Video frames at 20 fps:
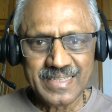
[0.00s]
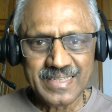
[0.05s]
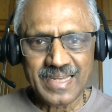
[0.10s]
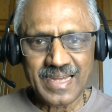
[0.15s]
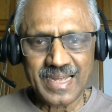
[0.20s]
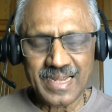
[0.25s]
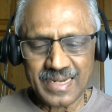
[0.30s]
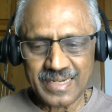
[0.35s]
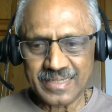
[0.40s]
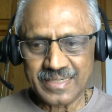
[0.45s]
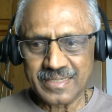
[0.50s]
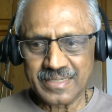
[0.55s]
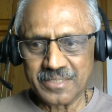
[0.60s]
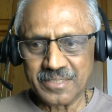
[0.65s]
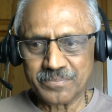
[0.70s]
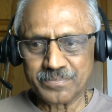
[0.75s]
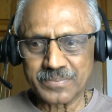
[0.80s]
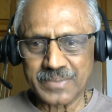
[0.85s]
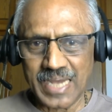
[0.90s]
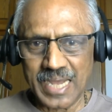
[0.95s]
And
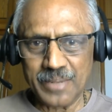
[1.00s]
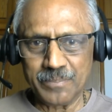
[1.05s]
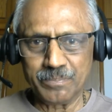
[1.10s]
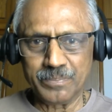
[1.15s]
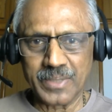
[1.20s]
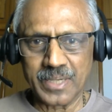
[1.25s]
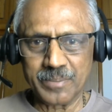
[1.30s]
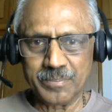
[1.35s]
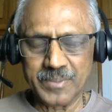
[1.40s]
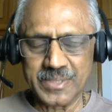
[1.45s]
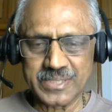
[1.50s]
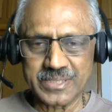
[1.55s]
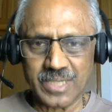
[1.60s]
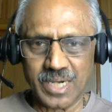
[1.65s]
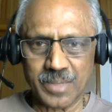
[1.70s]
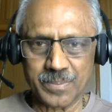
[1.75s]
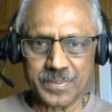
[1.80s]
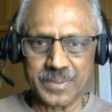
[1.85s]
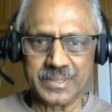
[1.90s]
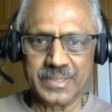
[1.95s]
if time permits,
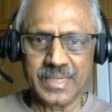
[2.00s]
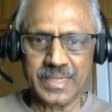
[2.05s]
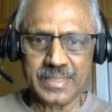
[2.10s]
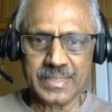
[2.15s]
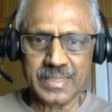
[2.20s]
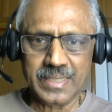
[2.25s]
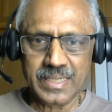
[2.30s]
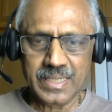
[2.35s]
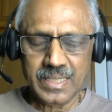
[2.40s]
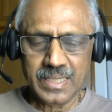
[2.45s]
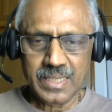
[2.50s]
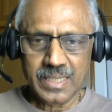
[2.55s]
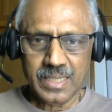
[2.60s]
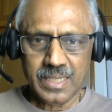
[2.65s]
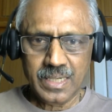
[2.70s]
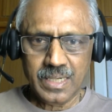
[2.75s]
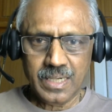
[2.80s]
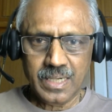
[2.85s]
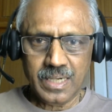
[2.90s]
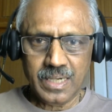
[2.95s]
after that,
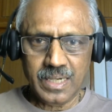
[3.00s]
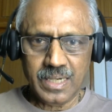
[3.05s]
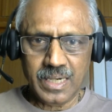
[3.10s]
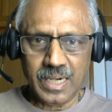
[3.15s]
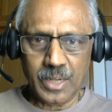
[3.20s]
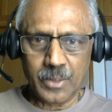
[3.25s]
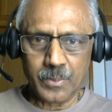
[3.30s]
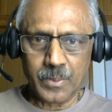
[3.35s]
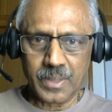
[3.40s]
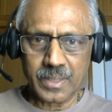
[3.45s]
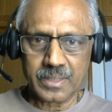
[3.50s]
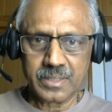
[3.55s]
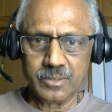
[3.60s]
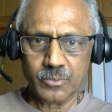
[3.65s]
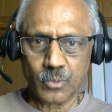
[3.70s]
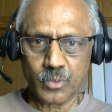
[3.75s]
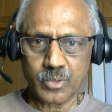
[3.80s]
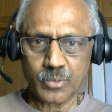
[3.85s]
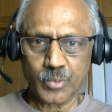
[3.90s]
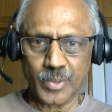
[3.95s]
I will
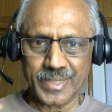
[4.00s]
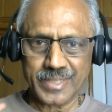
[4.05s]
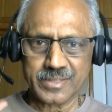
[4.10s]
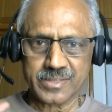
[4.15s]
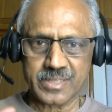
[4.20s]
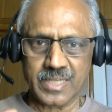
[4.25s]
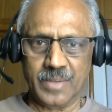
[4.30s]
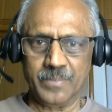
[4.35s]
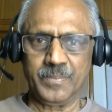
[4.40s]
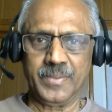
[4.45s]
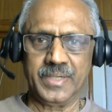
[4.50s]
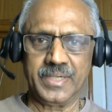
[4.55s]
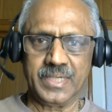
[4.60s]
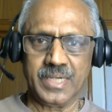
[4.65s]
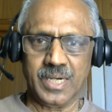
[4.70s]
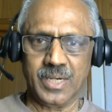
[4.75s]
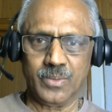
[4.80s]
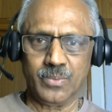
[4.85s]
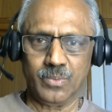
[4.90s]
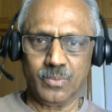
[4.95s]
give quick summary
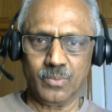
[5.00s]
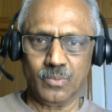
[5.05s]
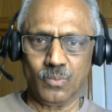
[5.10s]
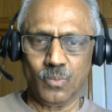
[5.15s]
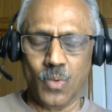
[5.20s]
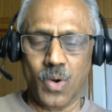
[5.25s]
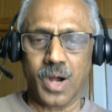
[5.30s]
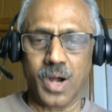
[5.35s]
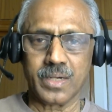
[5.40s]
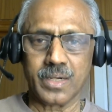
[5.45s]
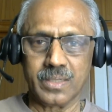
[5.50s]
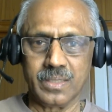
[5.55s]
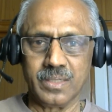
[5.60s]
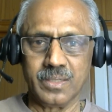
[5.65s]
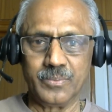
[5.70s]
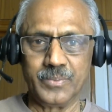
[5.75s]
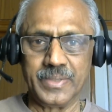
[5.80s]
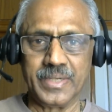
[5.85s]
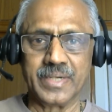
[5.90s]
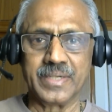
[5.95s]
of what
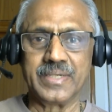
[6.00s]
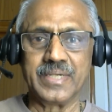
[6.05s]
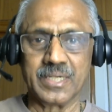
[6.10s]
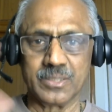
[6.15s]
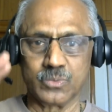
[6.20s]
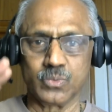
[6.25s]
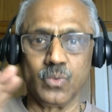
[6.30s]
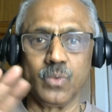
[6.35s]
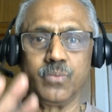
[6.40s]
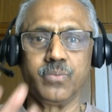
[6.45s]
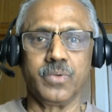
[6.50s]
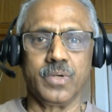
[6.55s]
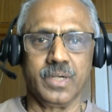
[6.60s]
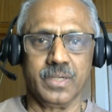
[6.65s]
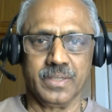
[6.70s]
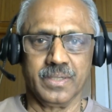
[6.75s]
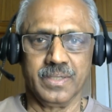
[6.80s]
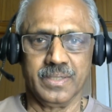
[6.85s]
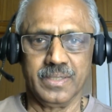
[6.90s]
we have done so far.